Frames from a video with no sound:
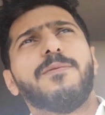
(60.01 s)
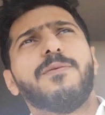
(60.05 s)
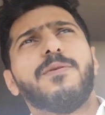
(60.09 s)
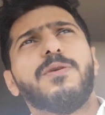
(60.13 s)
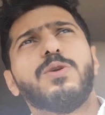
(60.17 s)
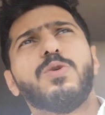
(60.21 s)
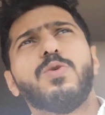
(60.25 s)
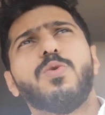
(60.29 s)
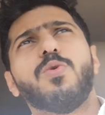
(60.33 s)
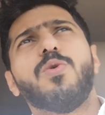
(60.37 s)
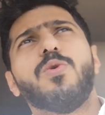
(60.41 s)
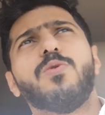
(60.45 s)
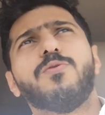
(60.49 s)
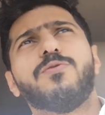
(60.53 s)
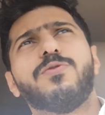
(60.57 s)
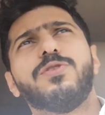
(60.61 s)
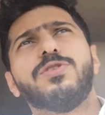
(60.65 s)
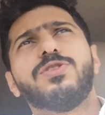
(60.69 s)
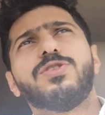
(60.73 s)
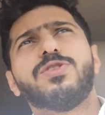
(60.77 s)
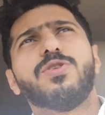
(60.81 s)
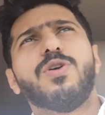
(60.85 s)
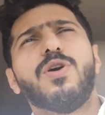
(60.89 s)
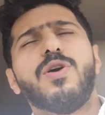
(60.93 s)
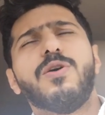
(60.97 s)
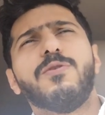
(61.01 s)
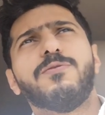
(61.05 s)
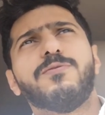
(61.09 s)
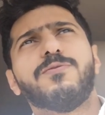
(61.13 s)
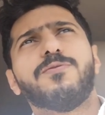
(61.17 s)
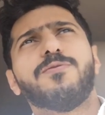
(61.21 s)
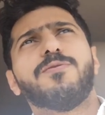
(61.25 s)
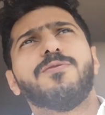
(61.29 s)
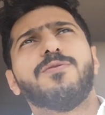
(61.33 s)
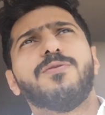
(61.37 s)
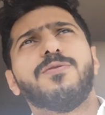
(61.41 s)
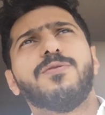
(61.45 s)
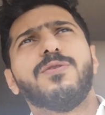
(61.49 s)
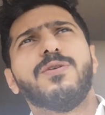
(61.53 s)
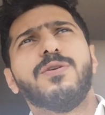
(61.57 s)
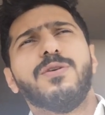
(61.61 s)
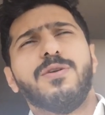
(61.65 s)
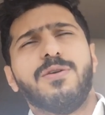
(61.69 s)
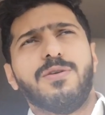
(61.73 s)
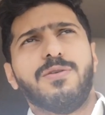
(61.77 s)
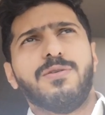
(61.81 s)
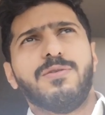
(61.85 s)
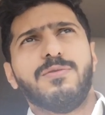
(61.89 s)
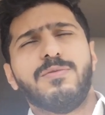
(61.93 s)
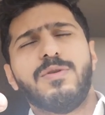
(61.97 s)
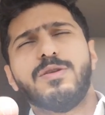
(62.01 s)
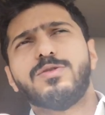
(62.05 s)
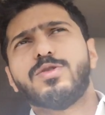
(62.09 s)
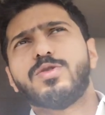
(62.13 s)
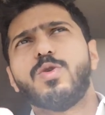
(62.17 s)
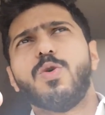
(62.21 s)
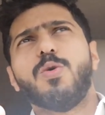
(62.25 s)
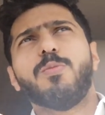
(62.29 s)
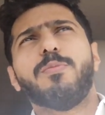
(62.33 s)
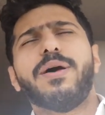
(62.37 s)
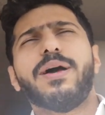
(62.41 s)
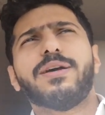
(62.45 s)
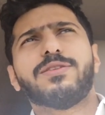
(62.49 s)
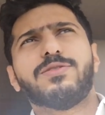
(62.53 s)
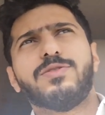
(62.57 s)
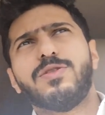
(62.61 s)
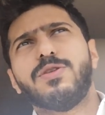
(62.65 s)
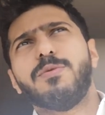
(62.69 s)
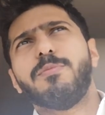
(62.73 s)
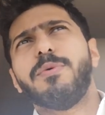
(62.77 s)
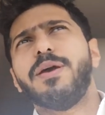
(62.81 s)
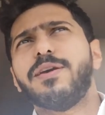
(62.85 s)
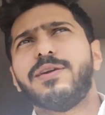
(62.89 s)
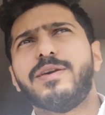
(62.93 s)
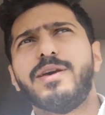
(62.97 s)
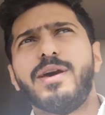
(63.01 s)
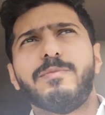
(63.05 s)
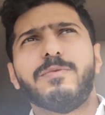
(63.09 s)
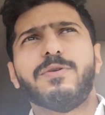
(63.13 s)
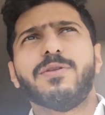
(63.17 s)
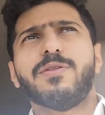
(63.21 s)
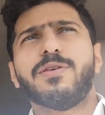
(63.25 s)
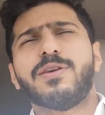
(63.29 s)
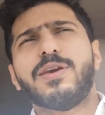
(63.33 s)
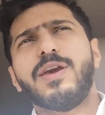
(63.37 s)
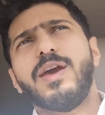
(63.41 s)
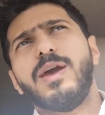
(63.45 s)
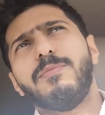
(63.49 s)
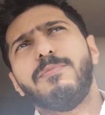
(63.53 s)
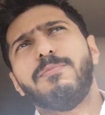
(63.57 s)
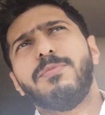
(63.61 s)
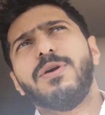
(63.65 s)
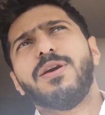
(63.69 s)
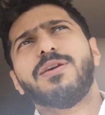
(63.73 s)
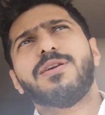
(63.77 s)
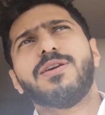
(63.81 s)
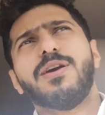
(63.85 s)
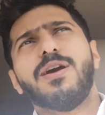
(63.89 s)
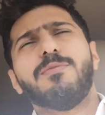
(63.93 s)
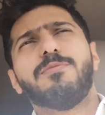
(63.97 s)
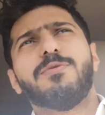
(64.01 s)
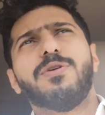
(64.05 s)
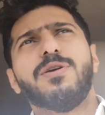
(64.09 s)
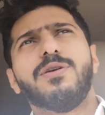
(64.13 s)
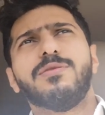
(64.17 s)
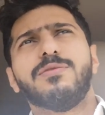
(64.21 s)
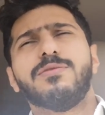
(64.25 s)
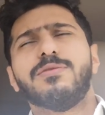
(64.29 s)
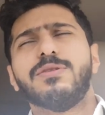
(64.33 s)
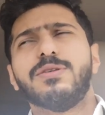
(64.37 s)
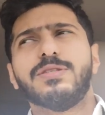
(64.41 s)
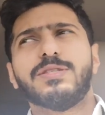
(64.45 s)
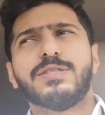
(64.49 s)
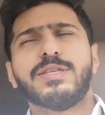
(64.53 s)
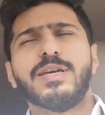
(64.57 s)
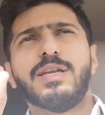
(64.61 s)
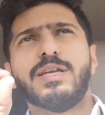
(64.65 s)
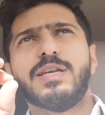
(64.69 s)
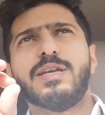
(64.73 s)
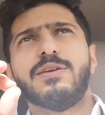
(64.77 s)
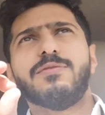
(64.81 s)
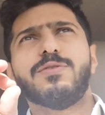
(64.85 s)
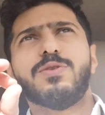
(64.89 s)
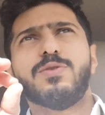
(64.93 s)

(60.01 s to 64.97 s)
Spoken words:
you first off, let's go back to the main camera. The main camera is going to give